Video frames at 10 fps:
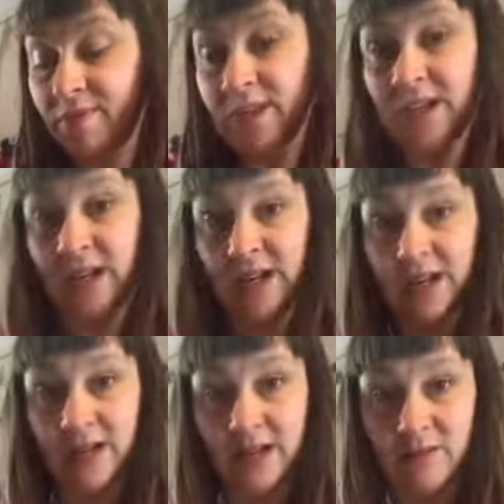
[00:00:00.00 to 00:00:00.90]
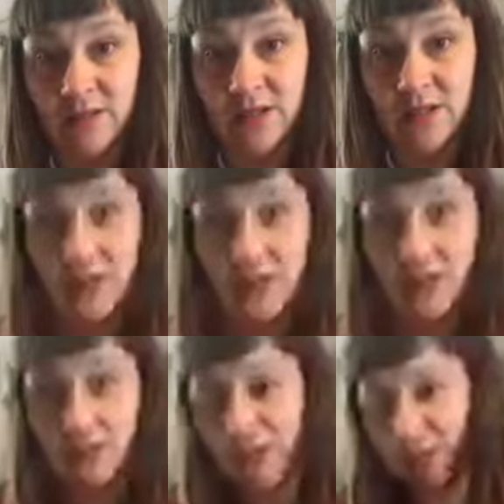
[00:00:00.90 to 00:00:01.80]
my
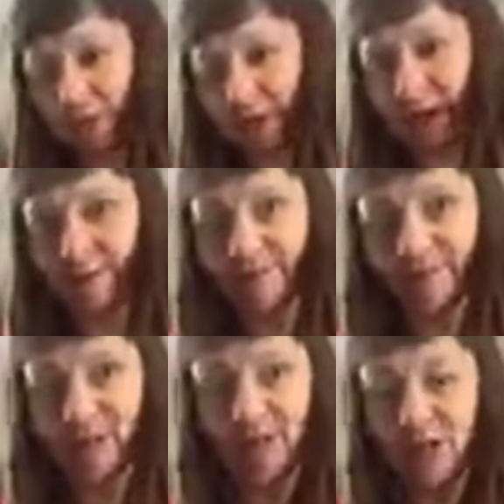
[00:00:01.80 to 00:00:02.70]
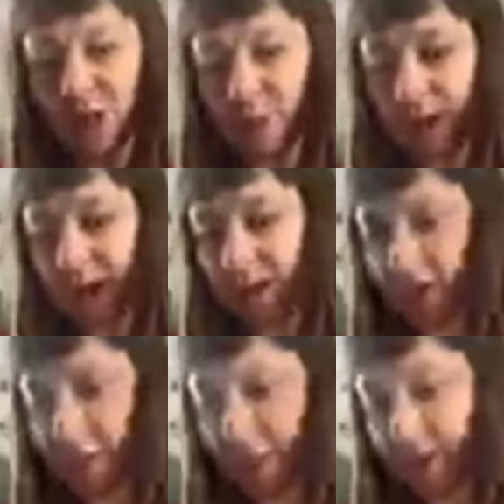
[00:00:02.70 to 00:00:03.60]
original, well, my new pattern on
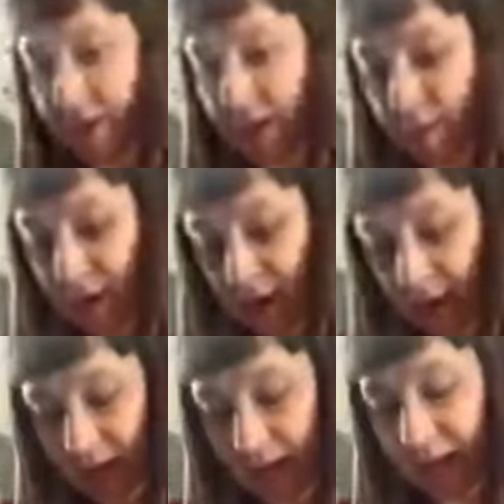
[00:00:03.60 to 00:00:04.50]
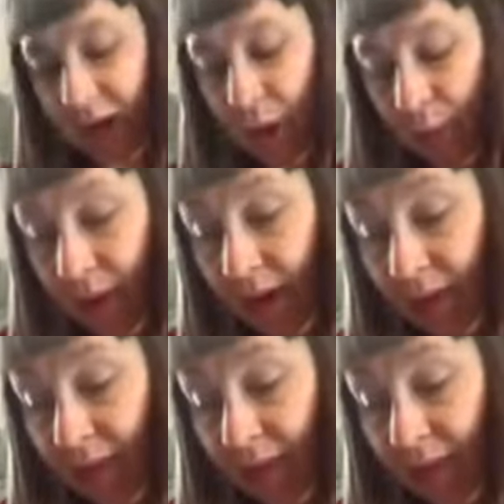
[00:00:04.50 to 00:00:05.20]
the bottom, line it up on